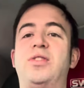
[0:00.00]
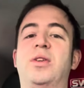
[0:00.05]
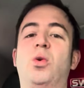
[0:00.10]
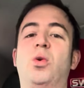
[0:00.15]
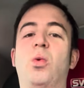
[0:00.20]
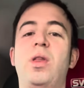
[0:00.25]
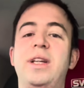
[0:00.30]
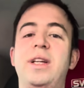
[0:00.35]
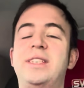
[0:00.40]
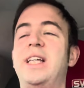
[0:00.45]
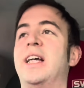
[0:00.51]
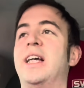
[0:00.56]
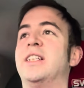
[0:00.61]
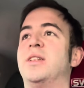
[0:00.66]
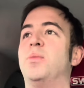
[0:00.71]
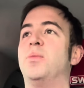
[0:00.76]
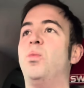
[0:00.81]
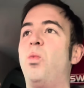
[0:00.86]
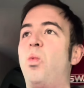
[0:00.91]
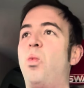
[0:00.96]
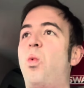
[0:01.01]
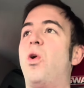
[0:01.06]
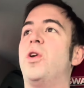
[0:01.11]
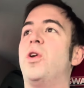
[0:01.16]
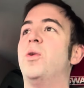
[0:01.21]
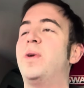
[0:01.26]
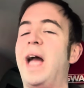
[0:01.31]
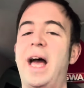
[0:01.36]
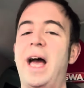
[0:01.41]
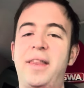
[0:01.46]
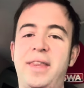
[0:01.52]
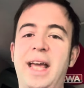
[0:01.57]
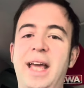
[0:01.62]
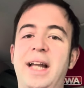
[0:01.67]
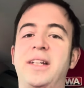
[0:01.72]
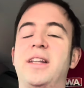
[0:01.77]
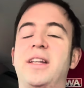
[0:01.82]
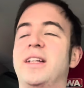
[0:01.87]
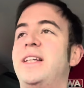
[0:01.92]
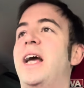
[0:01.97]
in all these things and what you get at the
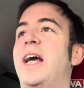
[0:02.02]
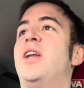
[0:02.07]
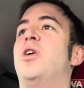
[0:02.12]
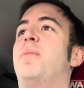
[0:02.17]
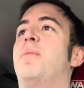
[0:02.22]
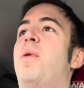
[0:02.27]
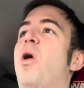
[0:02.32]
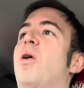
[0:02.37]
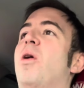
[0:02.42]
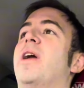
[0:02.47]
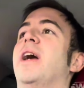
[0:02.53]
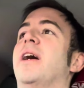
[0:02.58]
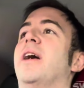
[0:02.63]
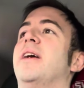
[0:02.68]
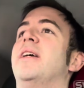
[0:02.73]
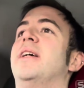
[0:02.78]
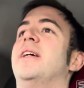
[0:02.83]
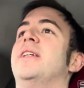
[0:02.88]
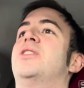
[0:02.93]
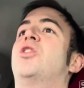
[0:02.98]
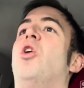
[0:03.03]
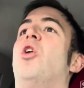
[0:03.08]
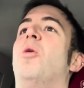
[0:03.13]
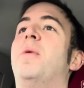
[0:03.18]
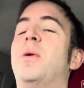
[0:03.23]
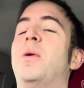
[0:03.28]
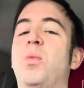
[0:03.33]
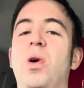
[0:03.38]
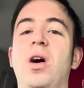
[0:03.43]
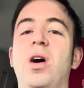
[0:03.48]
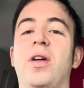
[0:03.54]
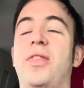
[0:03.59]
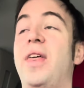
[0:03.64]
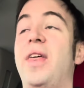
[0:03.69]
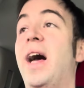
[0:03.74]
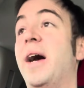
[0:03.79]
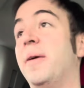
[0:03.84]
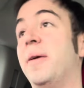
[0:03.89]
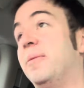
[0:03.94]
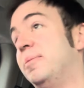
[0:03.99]
end of the day in your pocket. It's got to be worth that.